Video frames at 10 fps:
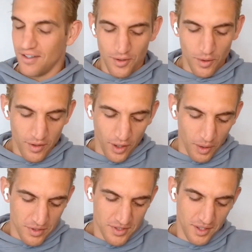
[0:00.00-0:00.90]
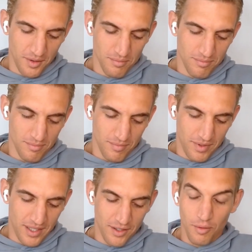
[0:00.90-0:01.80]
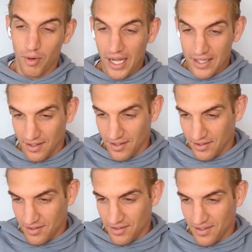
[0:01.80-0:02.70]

know the Arbor team and know Bradley,